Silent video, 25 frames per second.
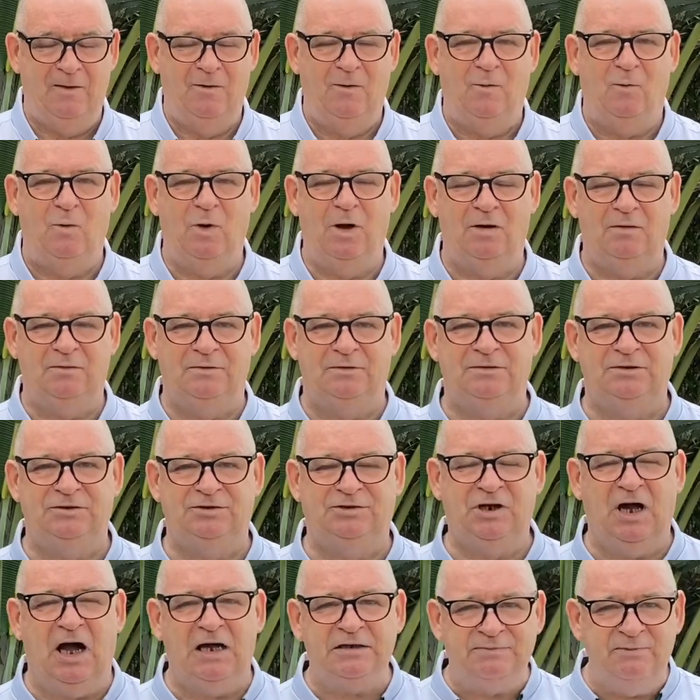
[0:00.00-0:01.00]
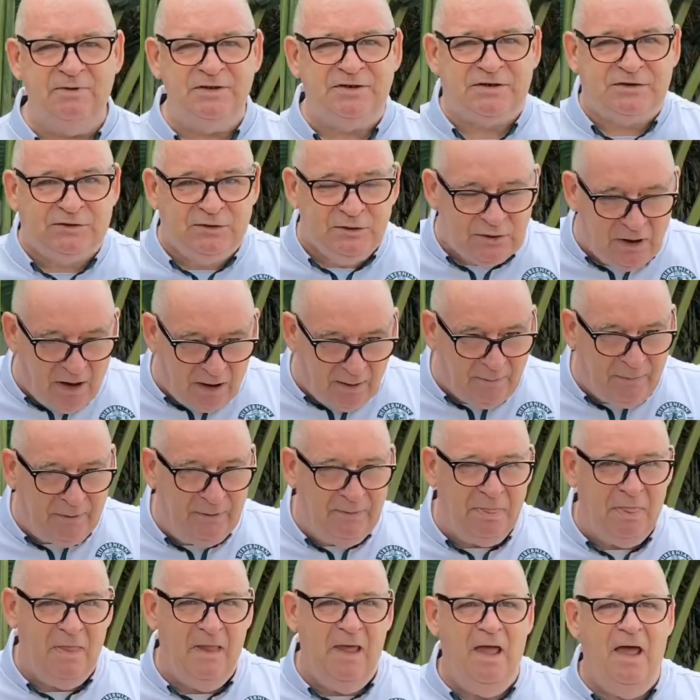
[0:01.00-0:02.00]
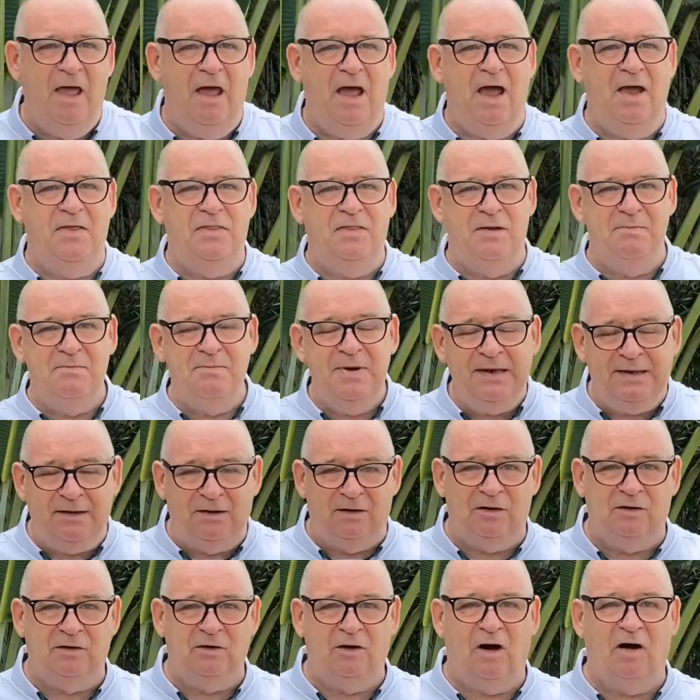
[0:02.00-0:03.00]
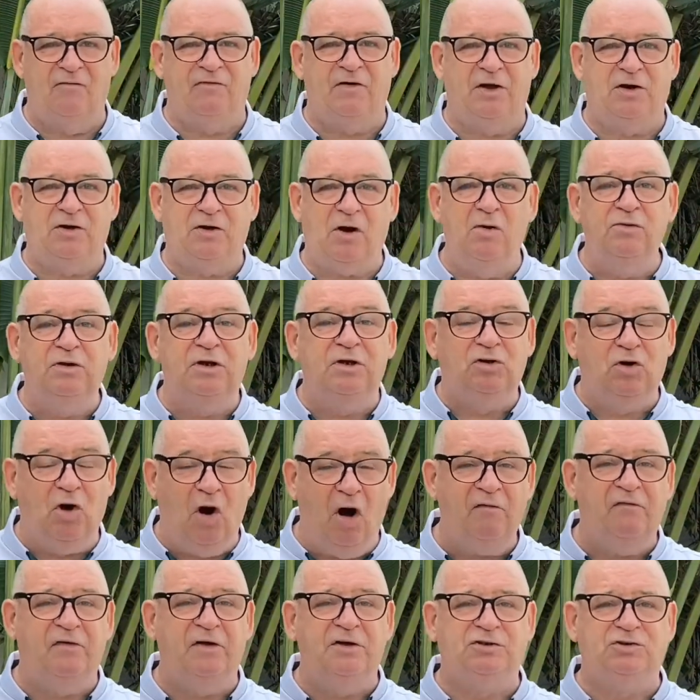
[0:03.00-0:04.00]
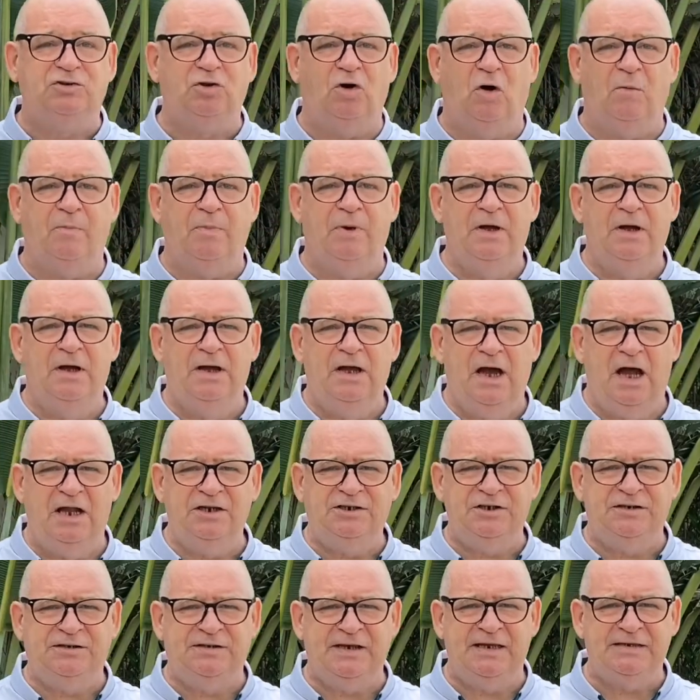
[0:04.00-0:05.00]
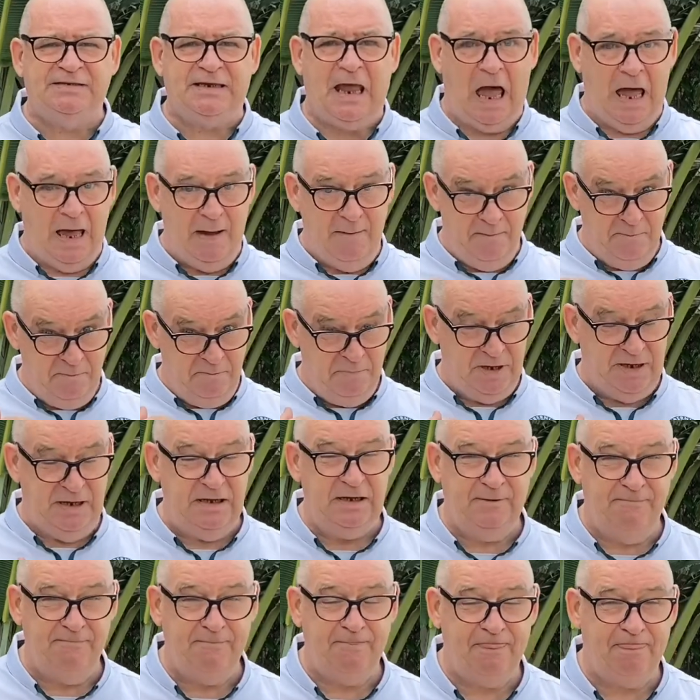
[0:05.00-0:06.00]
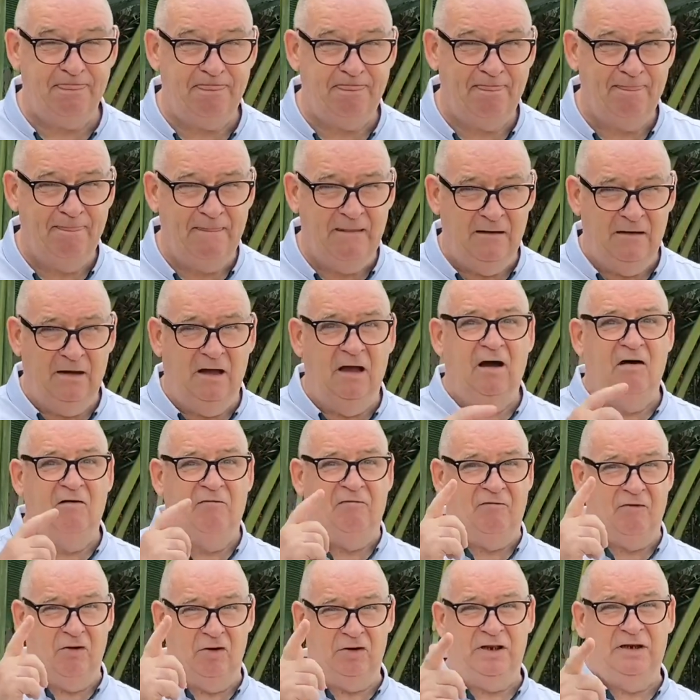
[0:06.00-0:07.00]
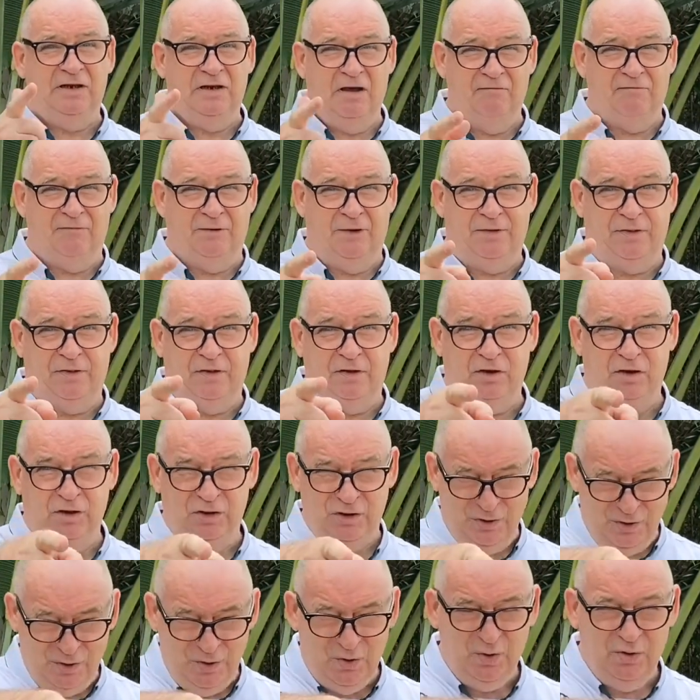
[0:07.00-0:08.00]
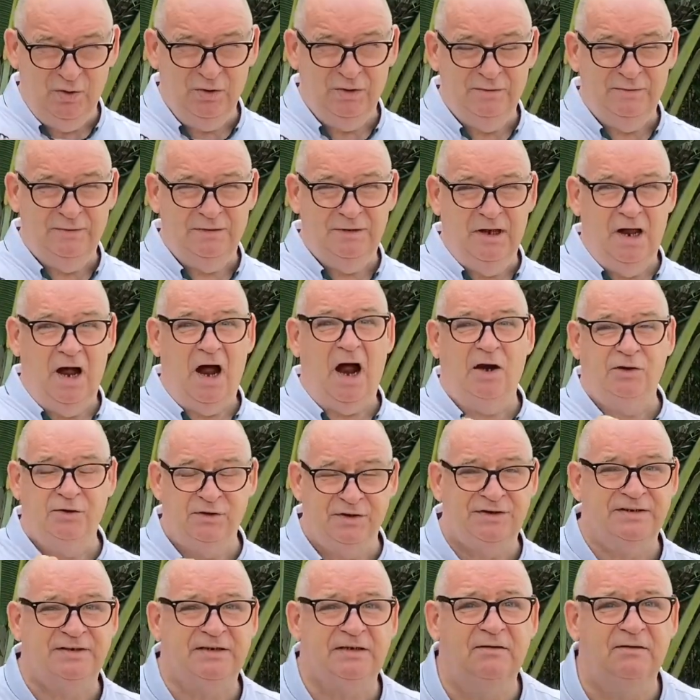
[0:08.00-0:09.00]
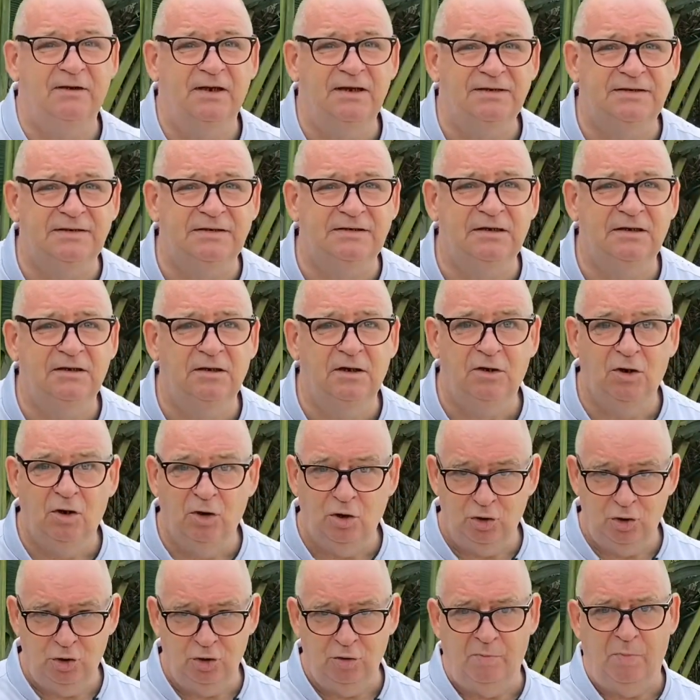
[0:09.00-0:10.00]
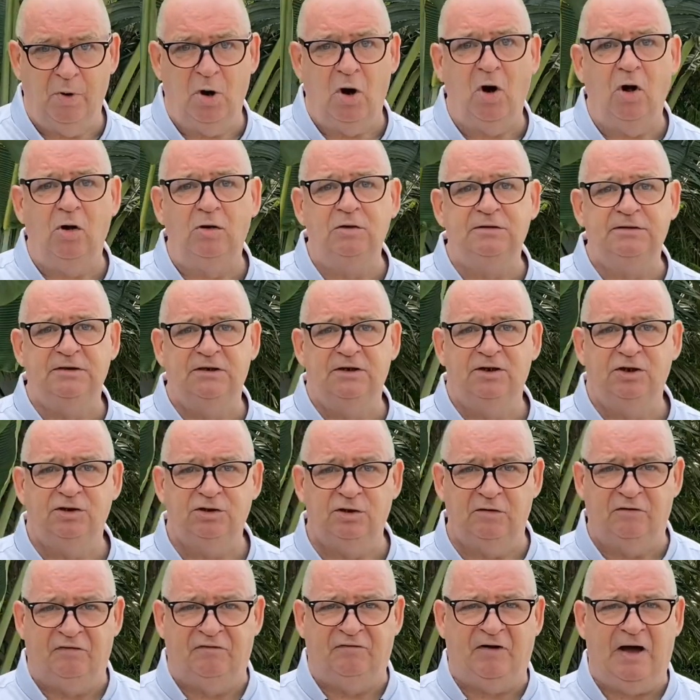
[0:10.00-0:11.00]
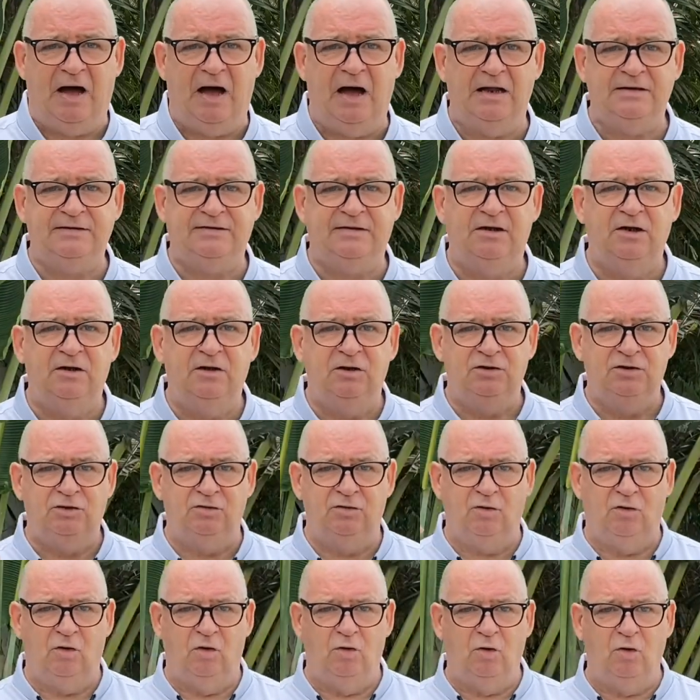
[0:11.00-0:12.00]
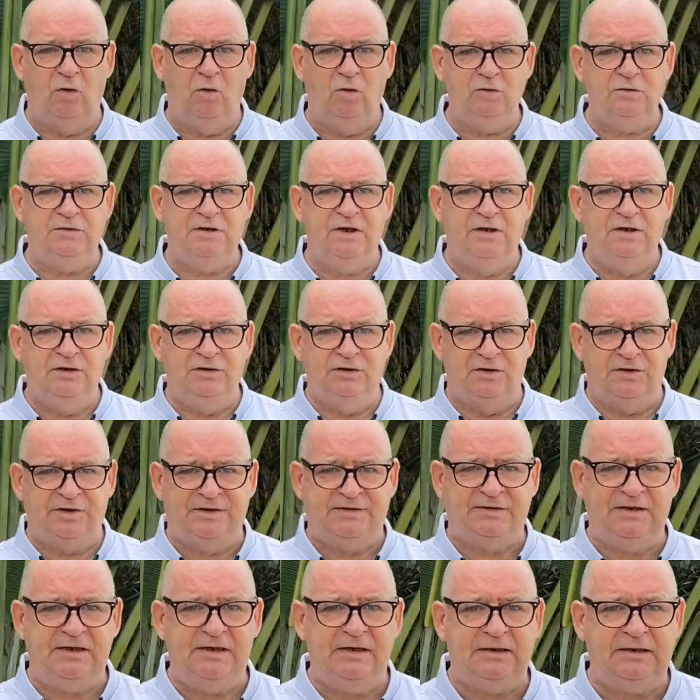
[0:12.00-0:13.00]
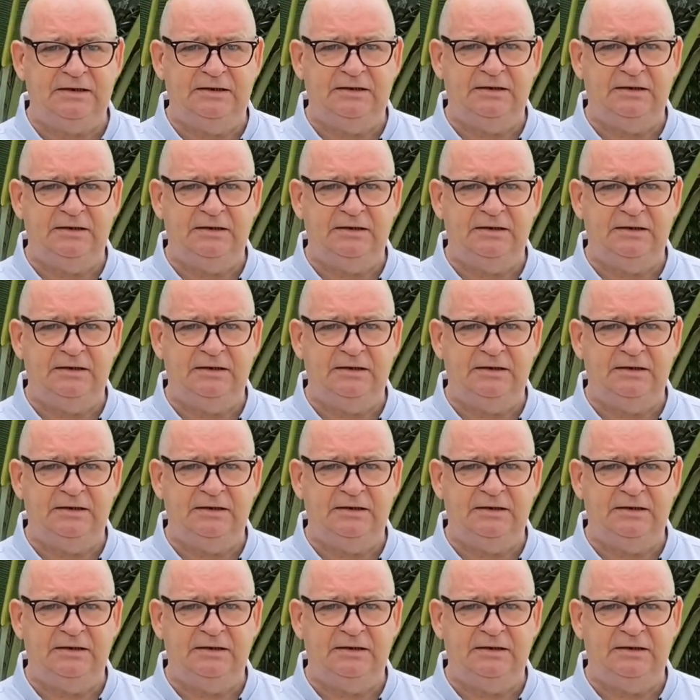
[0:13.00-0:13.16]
Well, Jasmine stood up in the middle of a crowded coffee shop and she says, me? Fall in love with you? Are you serious? You're bald, you're fat, you're old, you're sick,